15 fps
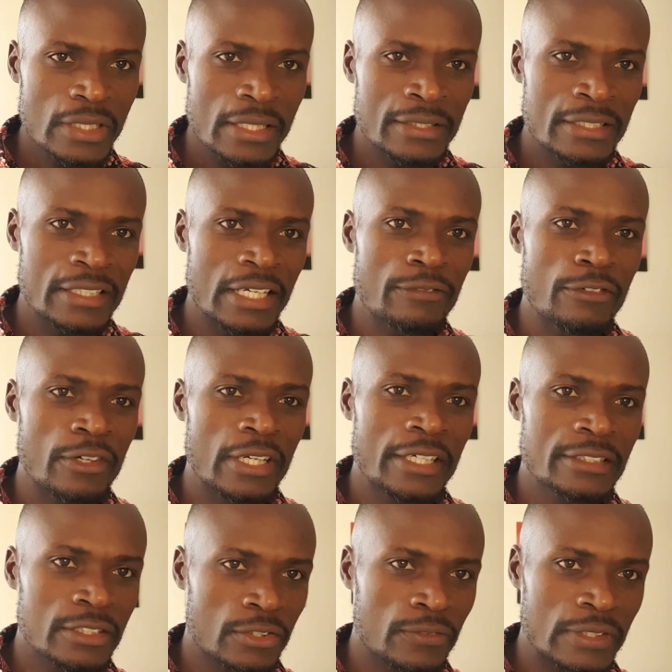that they have
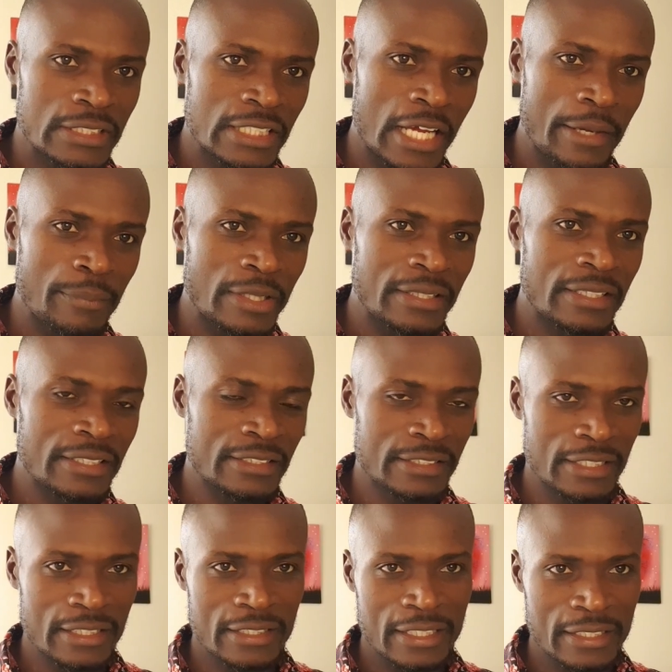collected over time and they
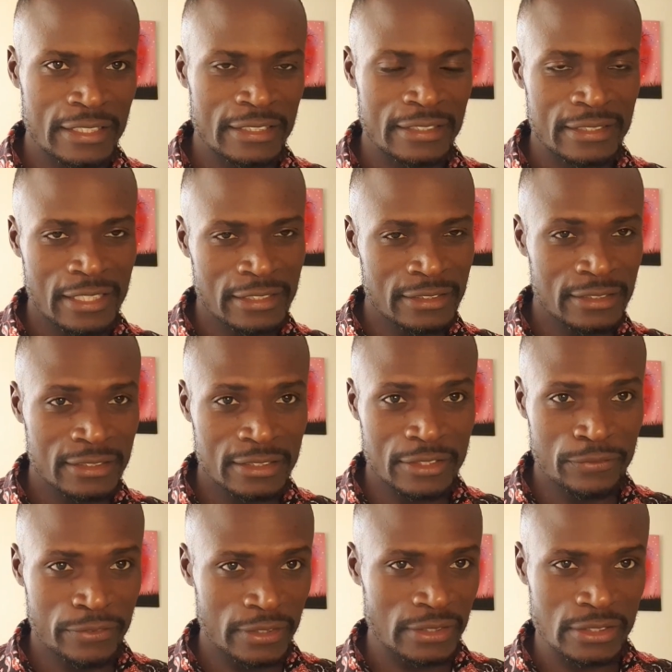sell that data. That's a
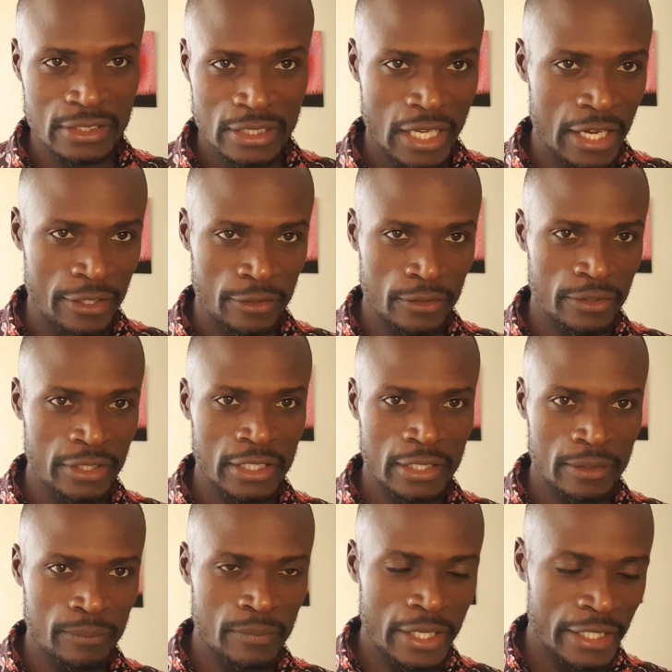different scenario.
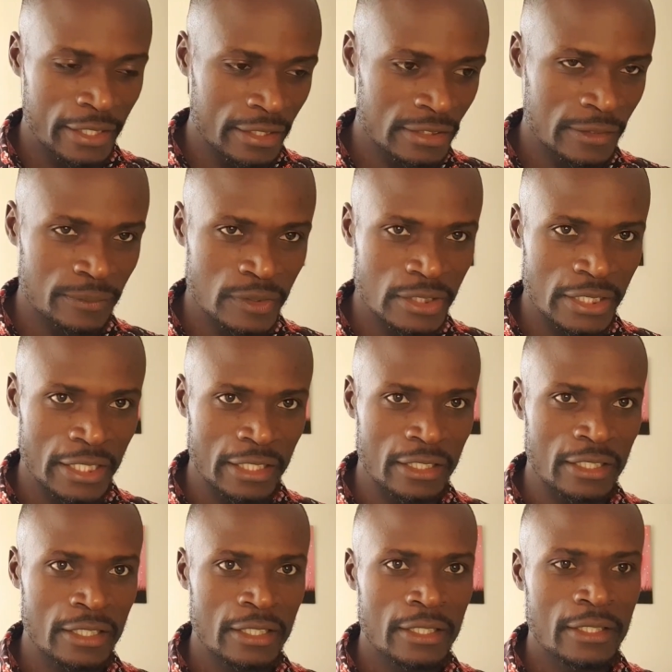In my case, I'm
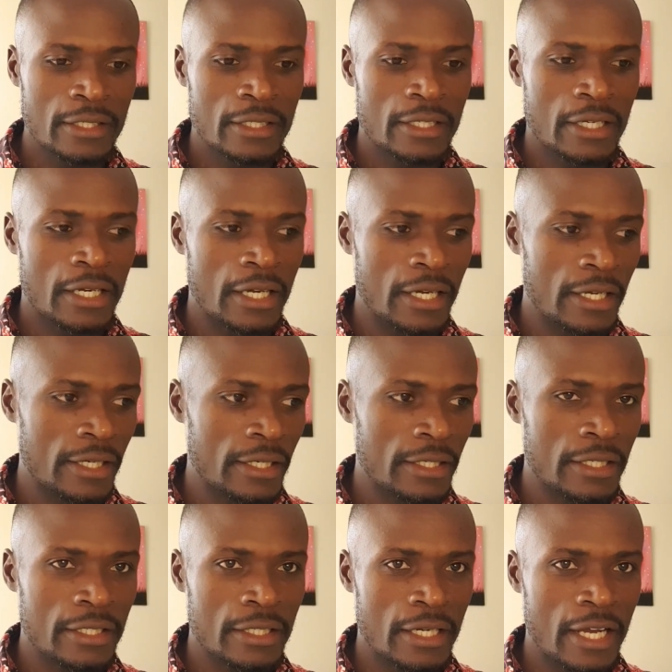saying
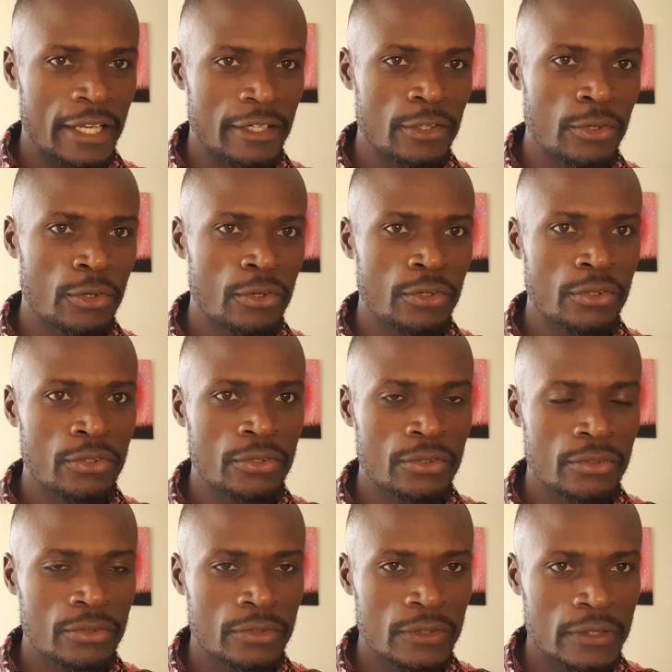I go
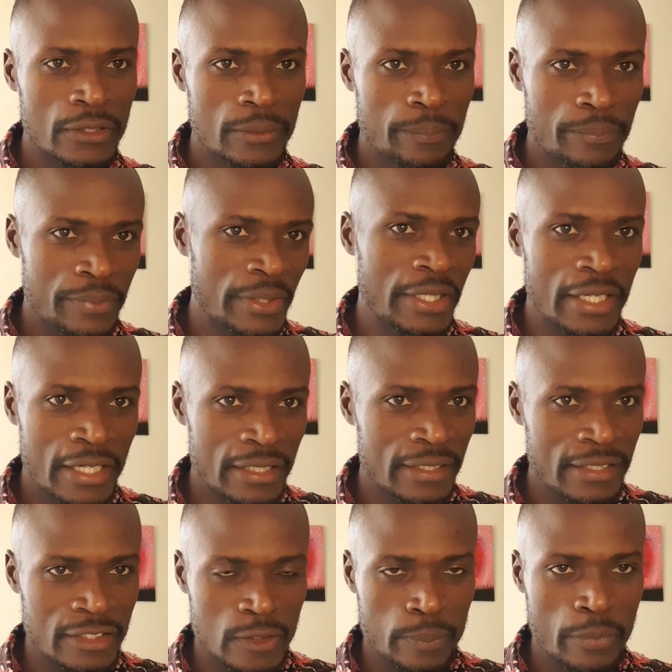pay a
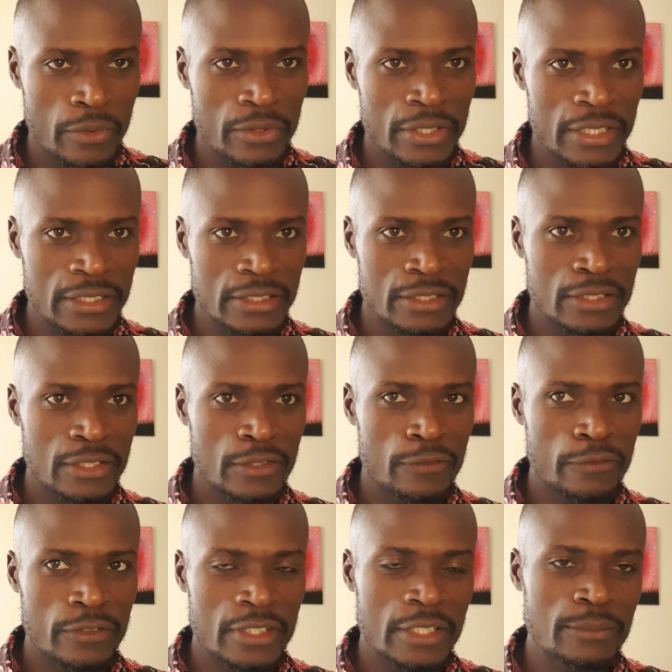respondent
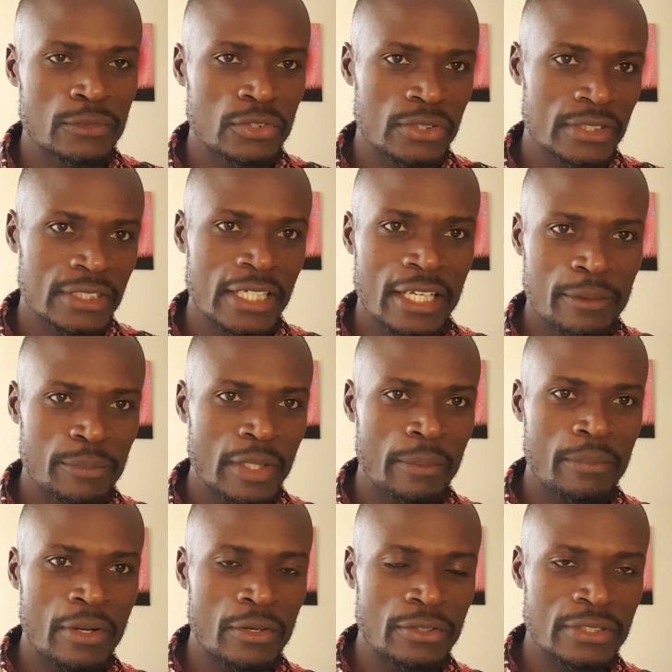for them to tell me
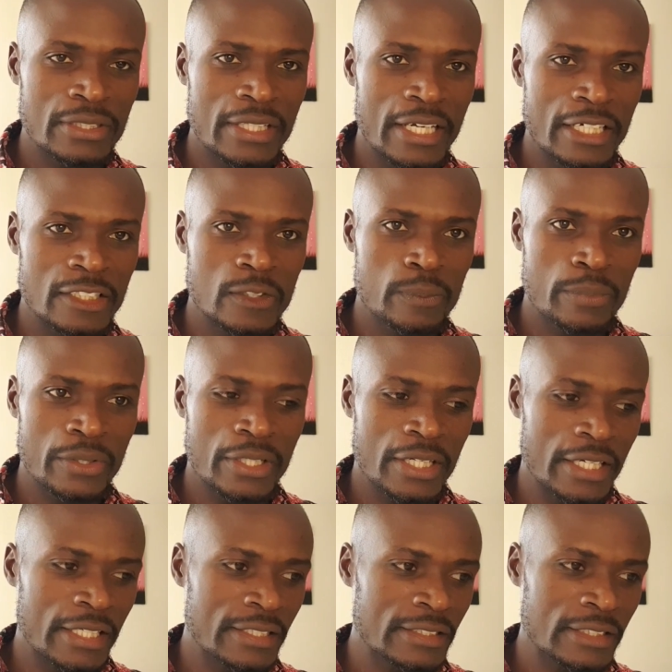about their
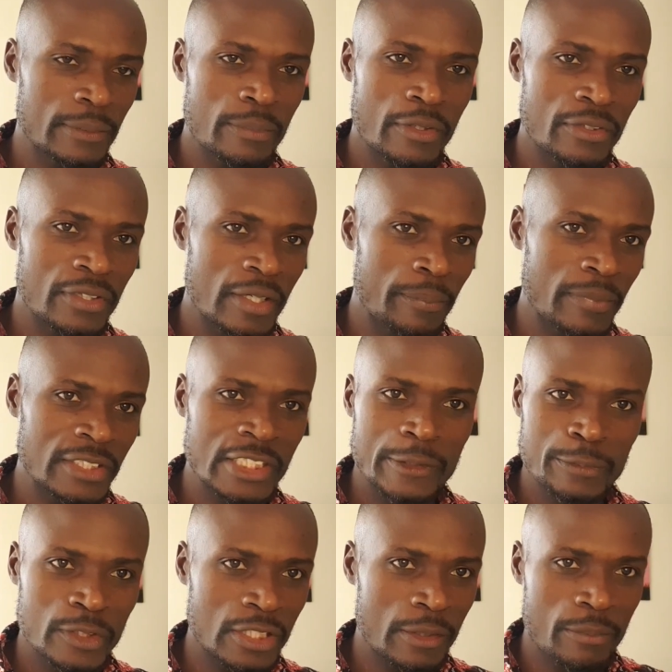experience, about their
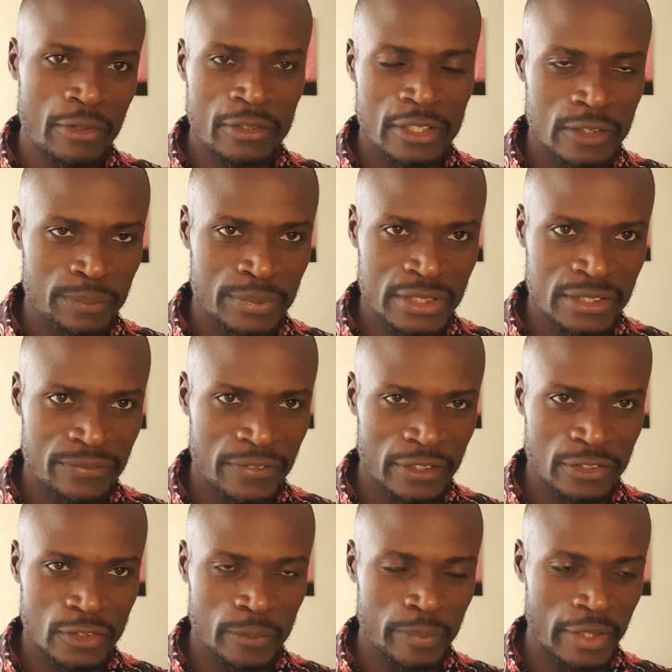perception about a
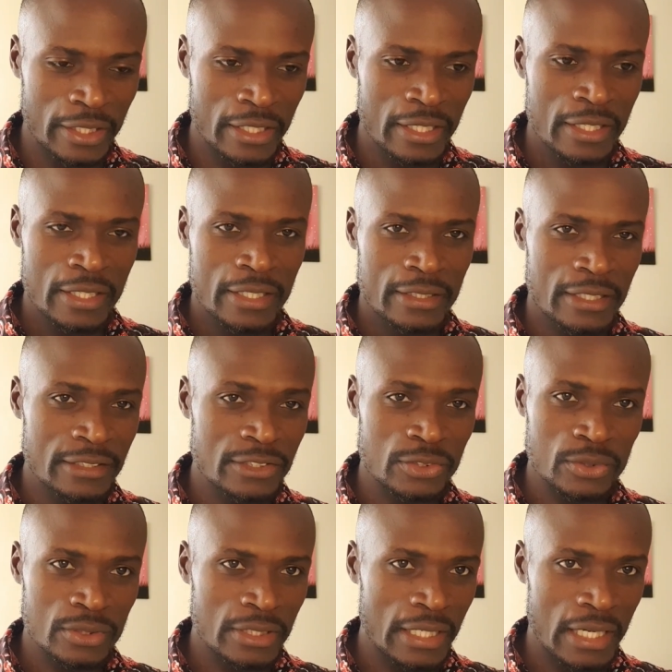specific topic. That's
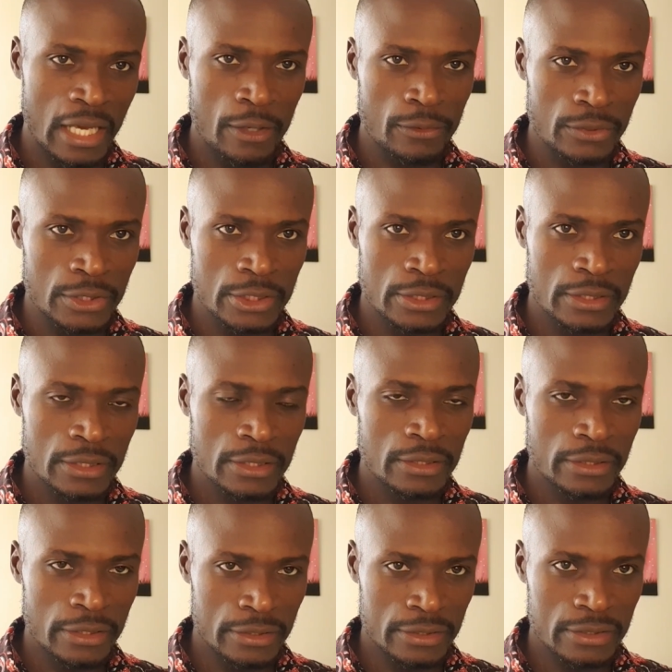not allowed.
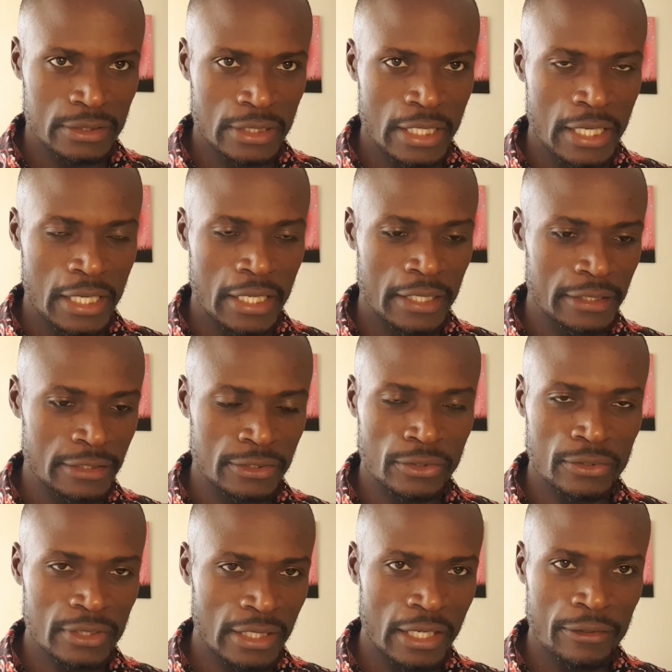It's
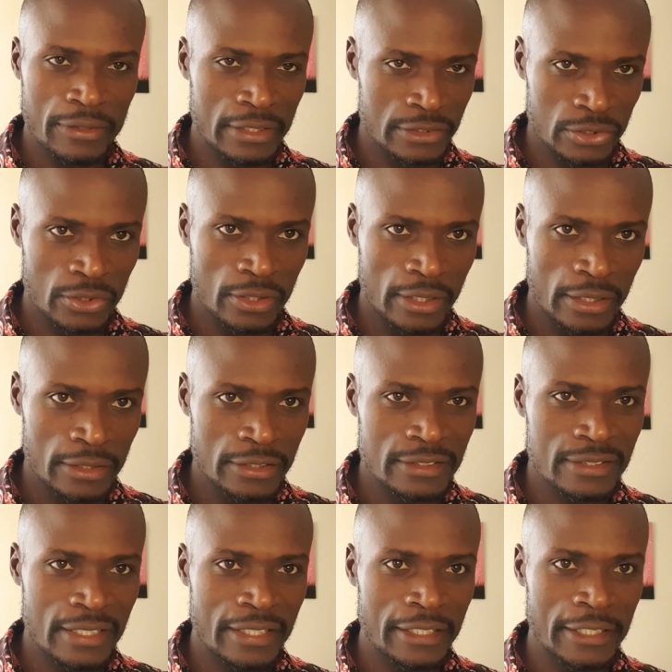not allowed at all.
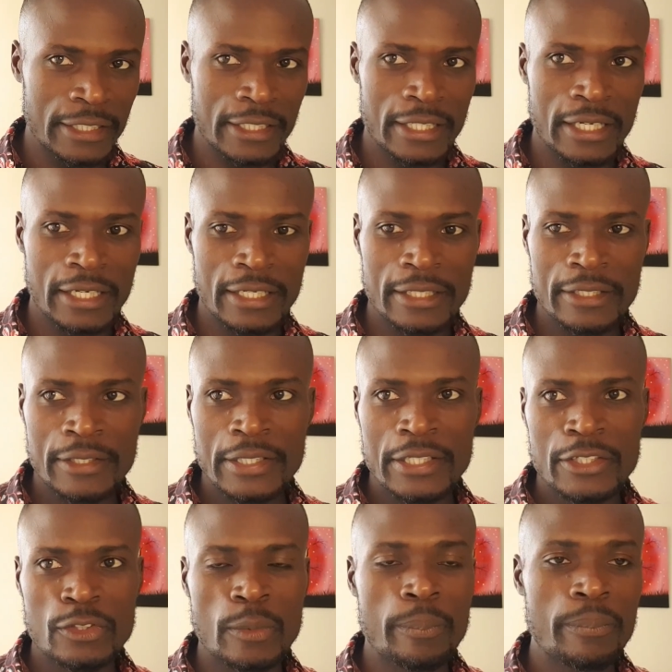It's like
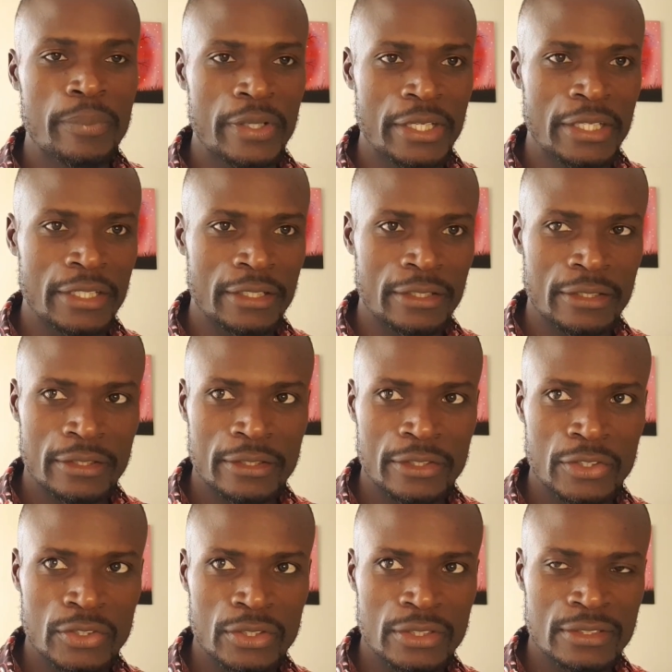you're paying.
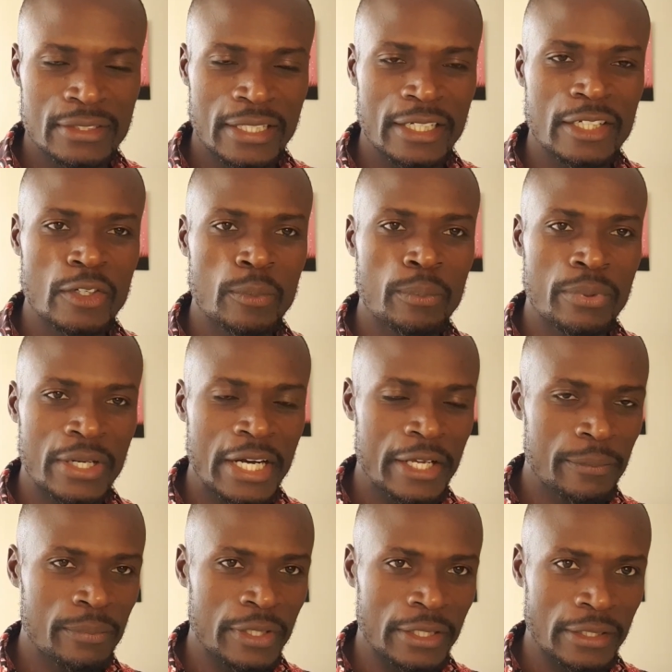It's like you're
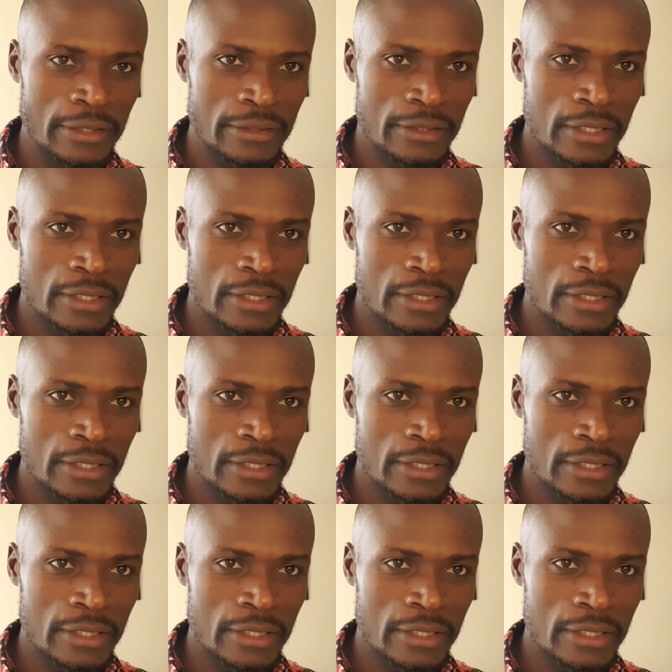bribing